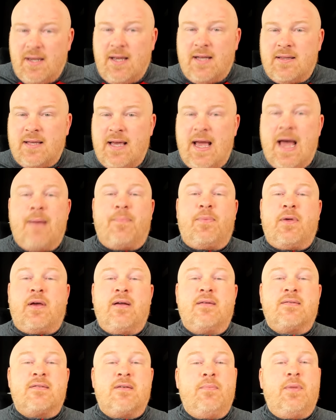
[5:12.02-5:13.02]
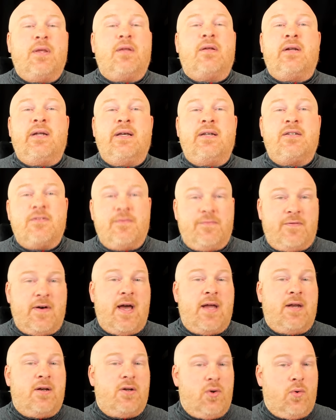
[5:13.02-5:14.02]
at the applicant's ability to
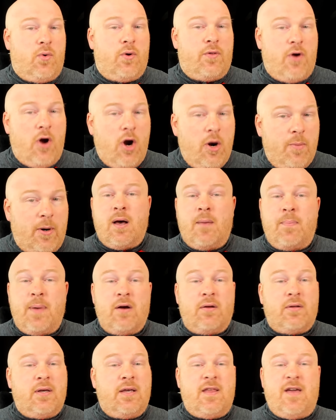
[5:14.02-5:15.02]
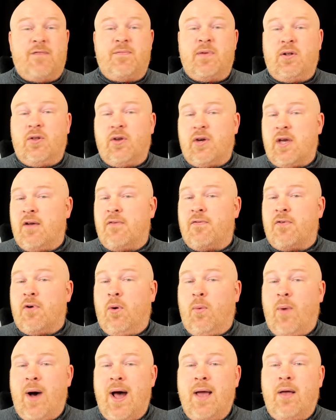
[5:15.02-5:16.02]
find North Harbor. Apparently, they've been looking for a
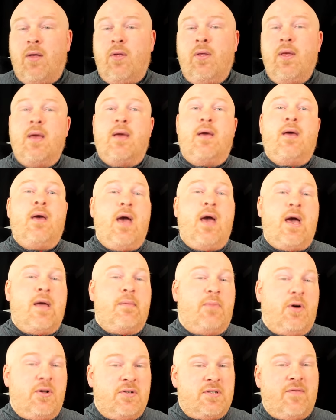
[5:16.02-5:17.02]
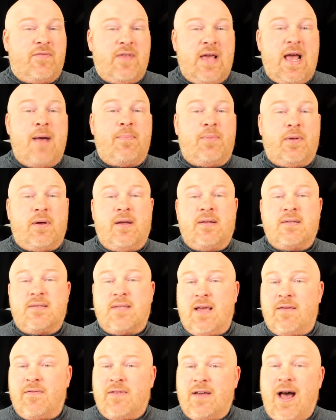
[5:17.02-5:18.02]
while, and most of the applicants
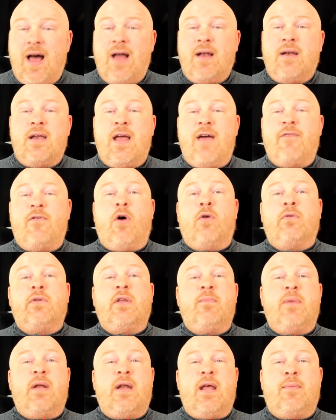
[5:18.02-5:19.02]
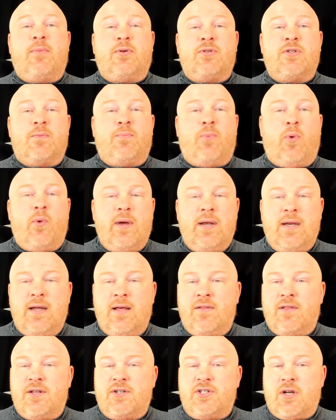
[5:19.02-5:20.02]
they've gotten have only been able to point in
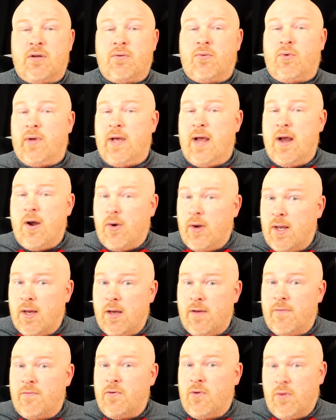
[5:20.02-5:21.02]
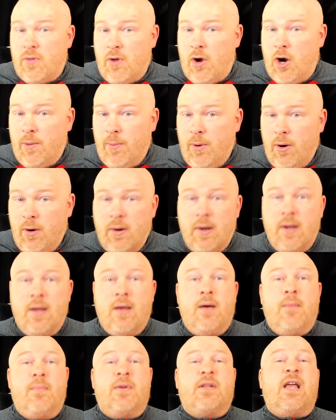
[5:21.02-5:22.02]
the general area of North Harbor
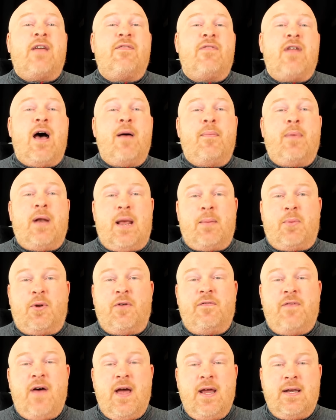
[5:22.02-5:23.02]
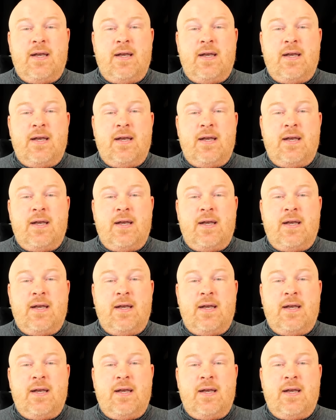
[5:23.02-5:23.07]
but they've not been able to find